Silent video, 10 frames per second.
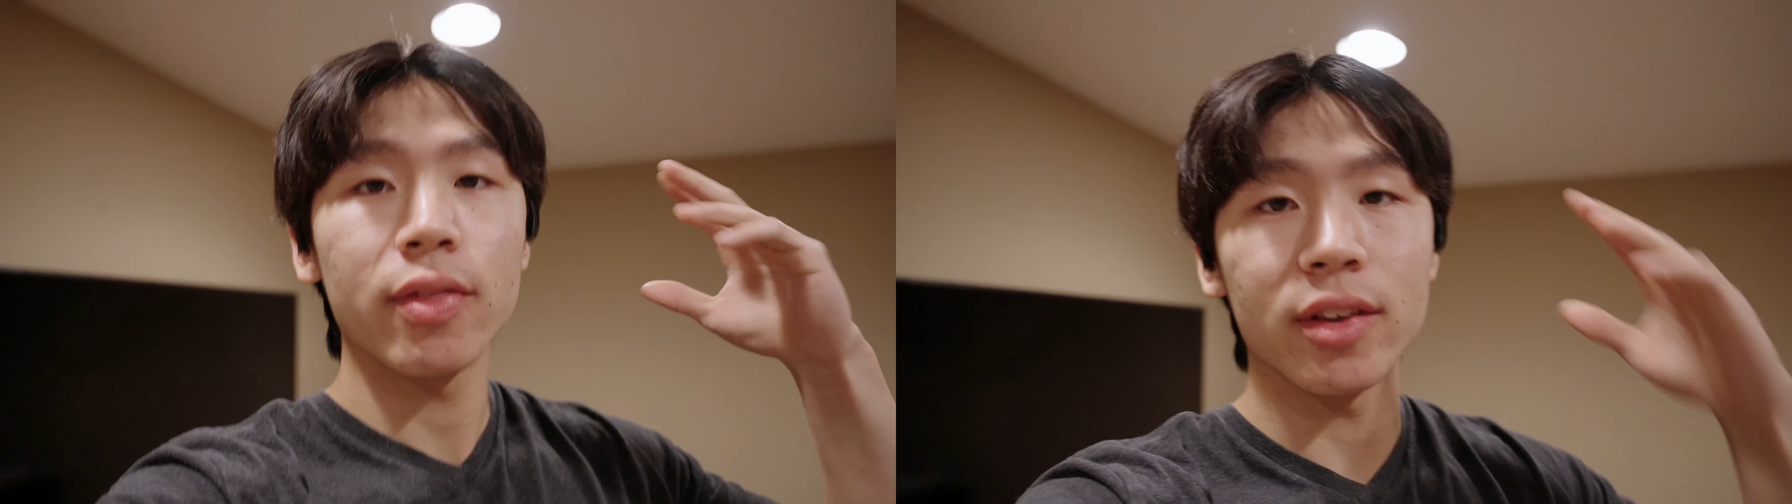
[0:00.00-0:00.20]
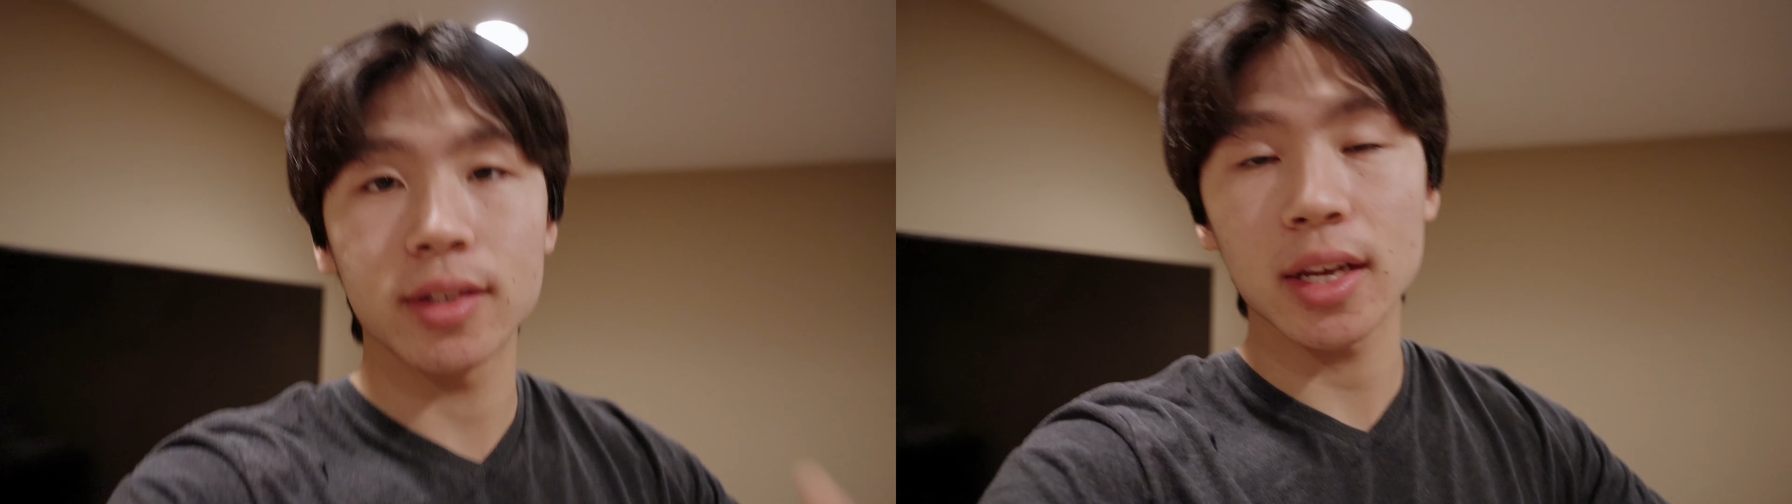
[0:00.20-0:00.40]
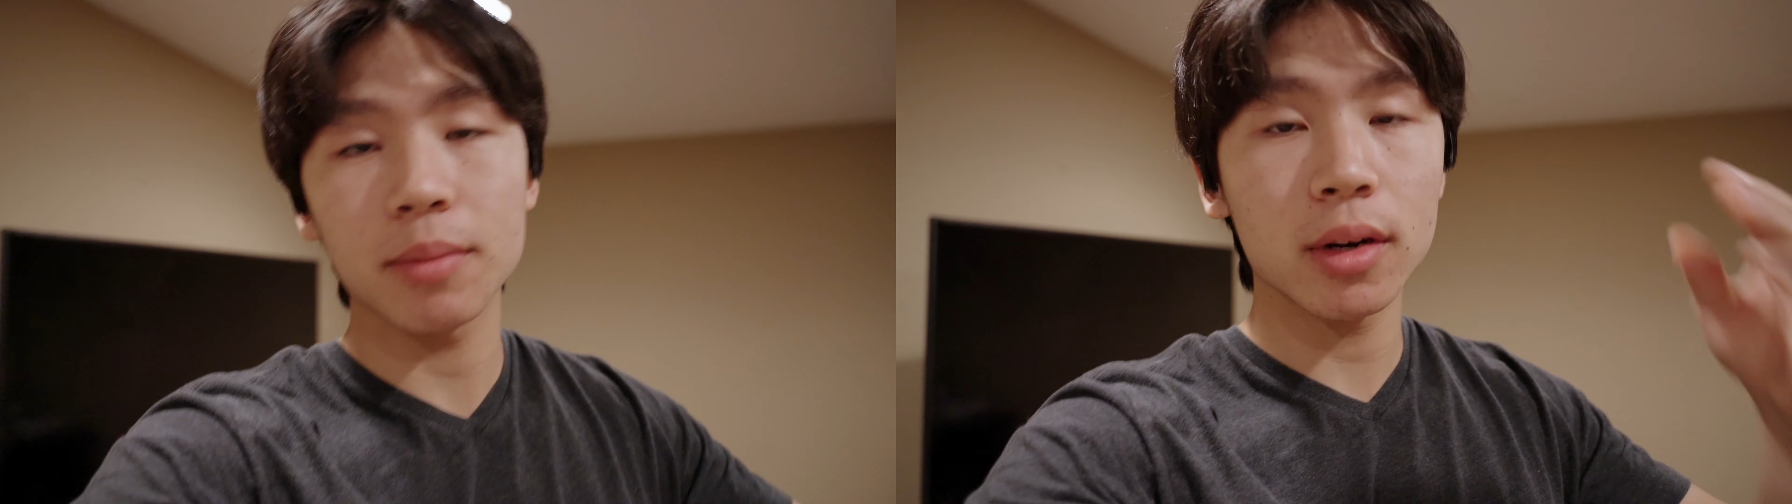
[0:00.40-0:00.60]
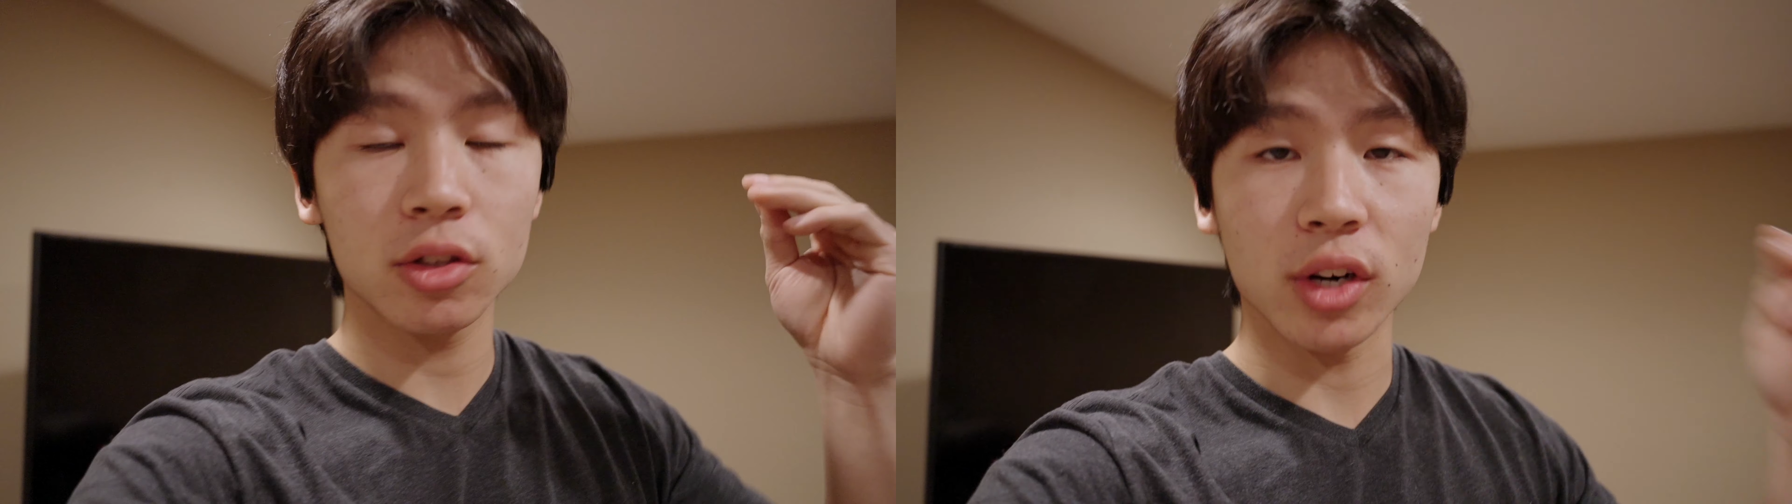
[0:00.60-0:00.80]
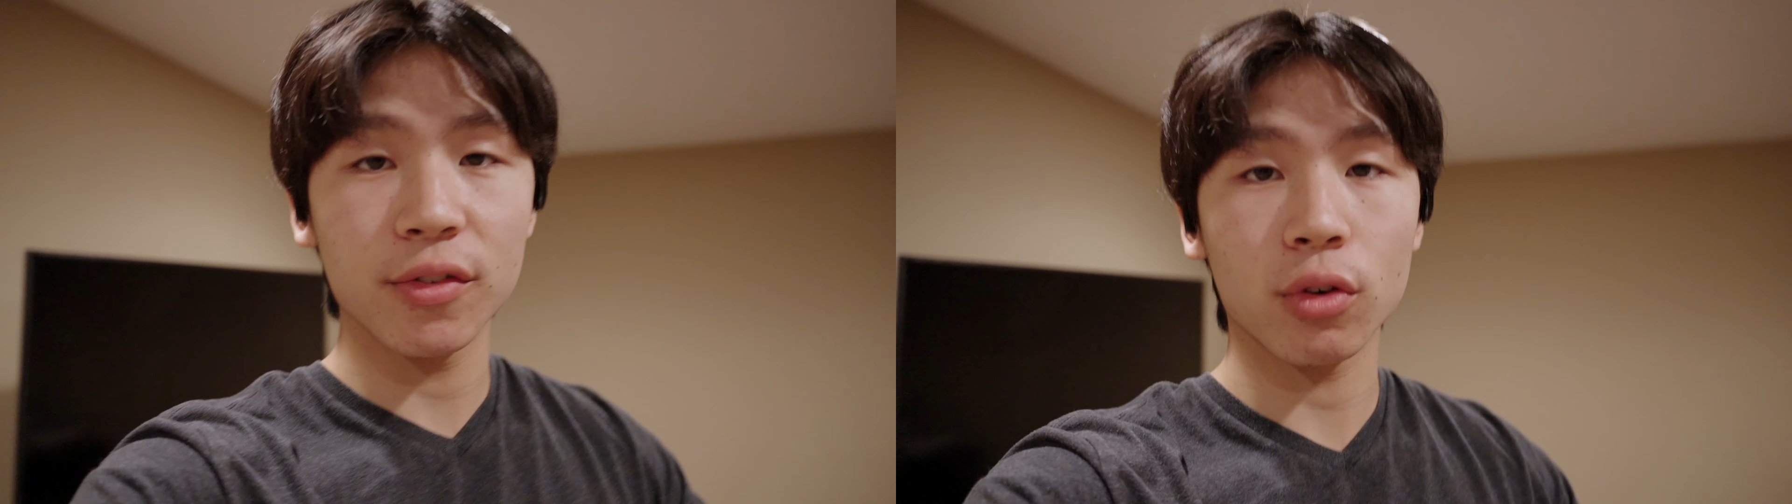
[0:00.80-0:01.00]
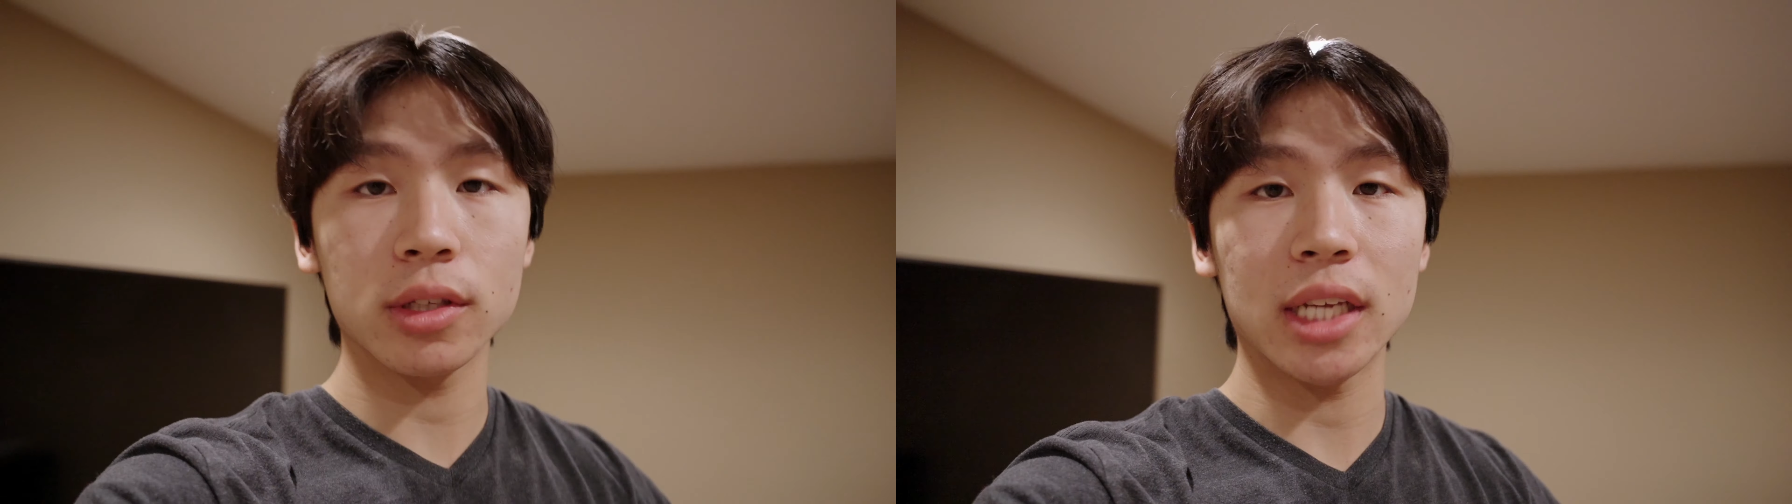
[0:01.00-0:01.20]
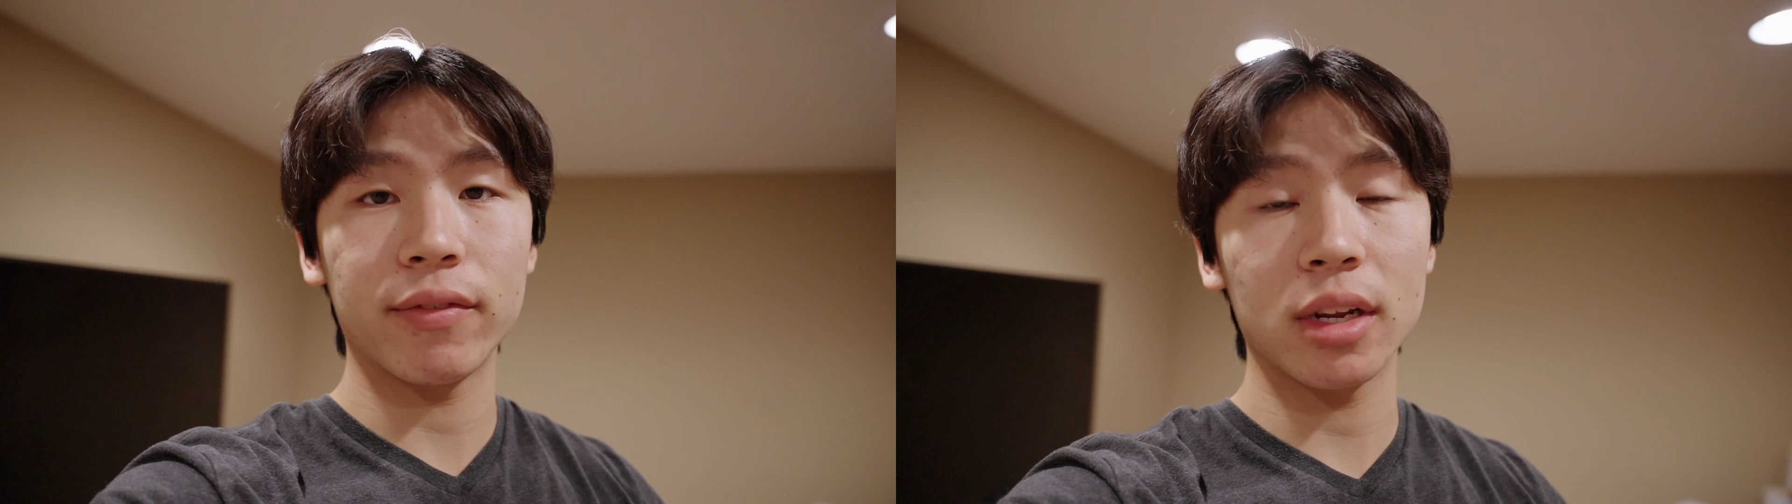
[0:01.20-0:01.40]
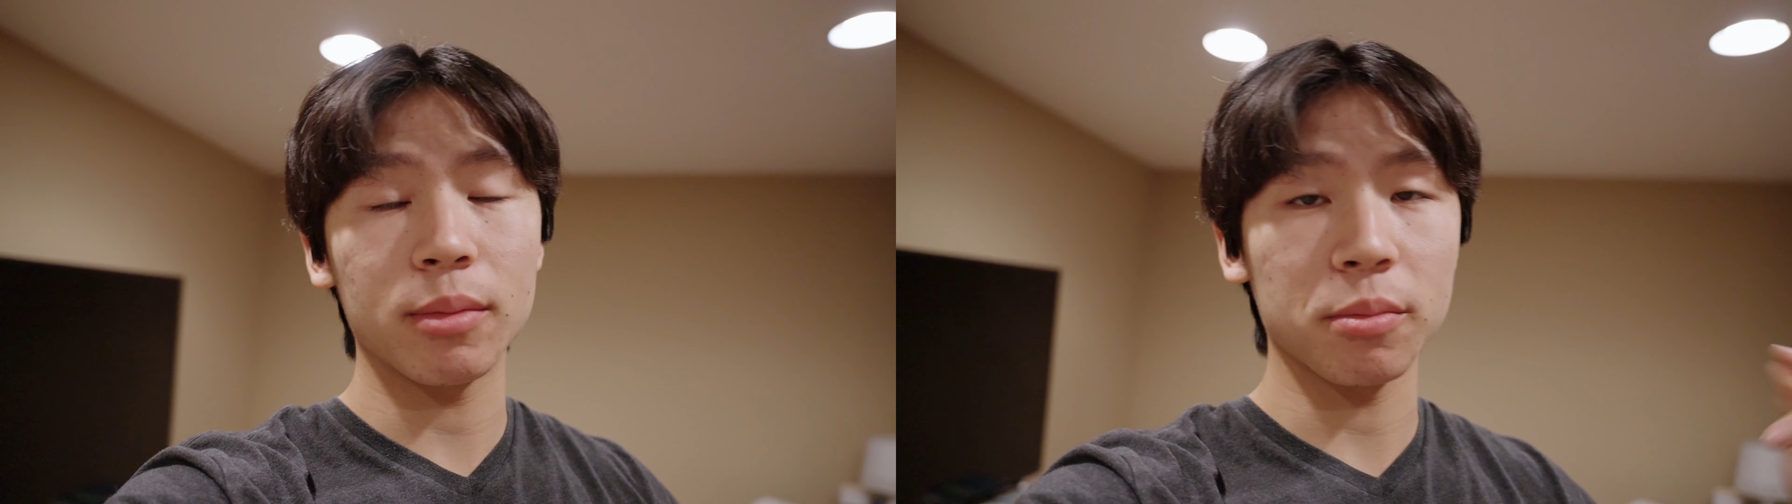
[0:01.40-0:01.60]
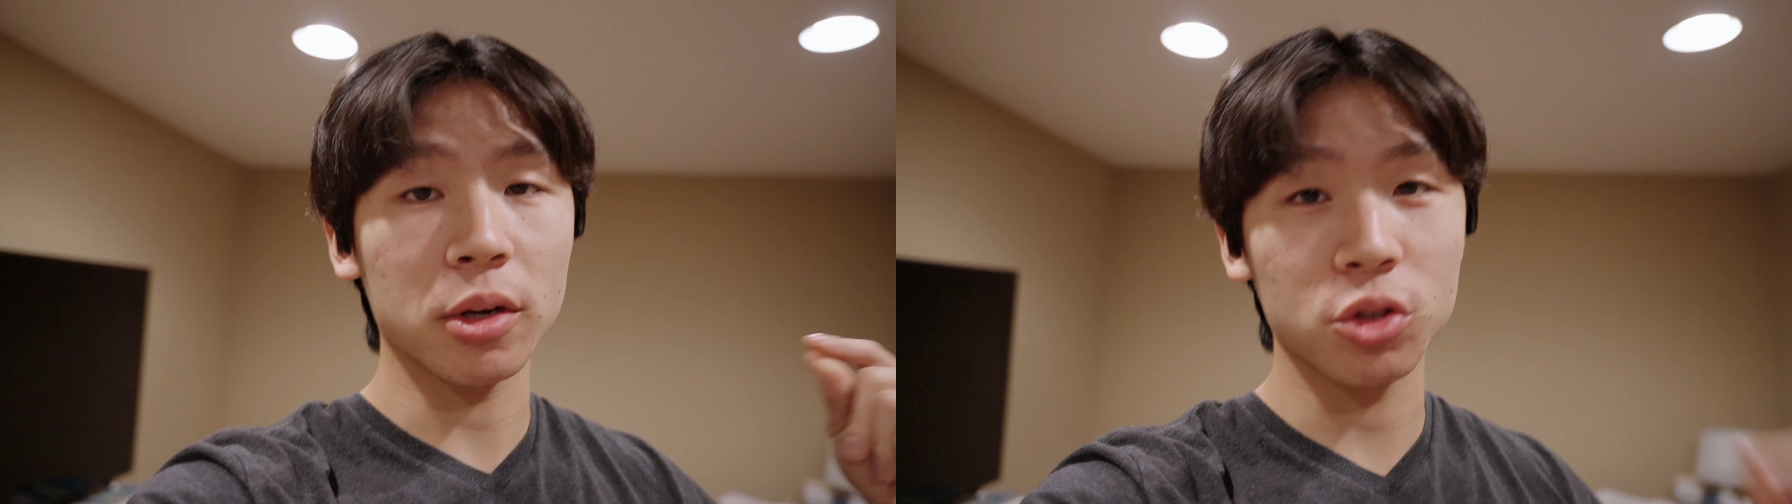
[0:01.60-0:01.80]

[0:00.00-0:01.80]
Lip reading: the Sigma 24-70mm